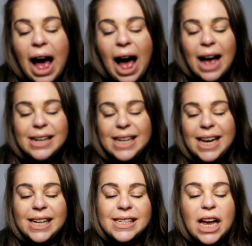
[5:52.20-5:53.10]
and
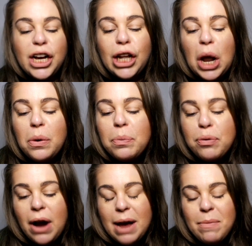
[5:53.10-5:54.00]
it is a glow up
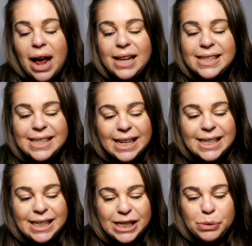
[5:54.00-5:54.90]
primer and
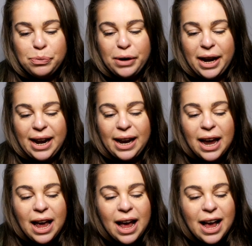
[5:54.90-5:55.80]
setting spray,
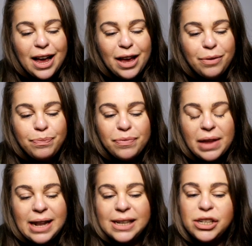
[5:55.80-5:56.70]
and
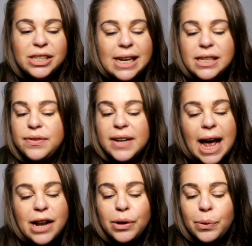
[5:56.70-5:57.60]
it just says,
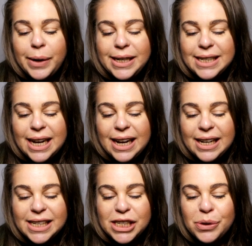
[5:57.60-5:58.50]
forget dull winter,
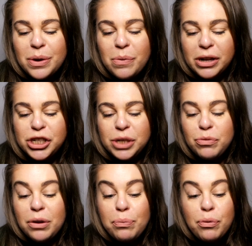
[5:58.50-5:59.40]
this 2-in-1
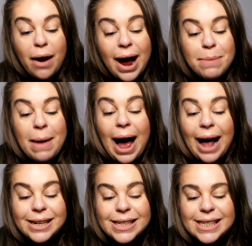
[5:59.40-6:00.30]
shimmery primer
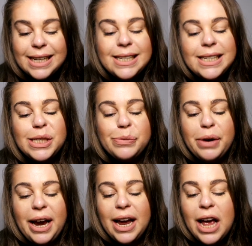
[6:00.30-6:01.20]
and setting
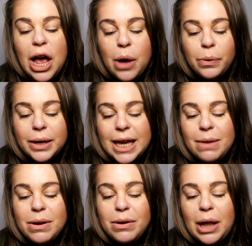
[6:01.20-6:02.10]
spray will
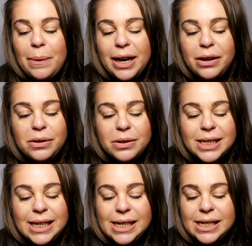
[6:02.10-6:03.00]
keep you glowing all
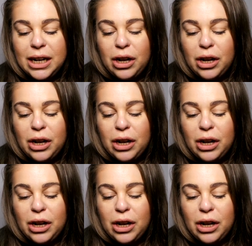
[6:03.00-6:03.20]
season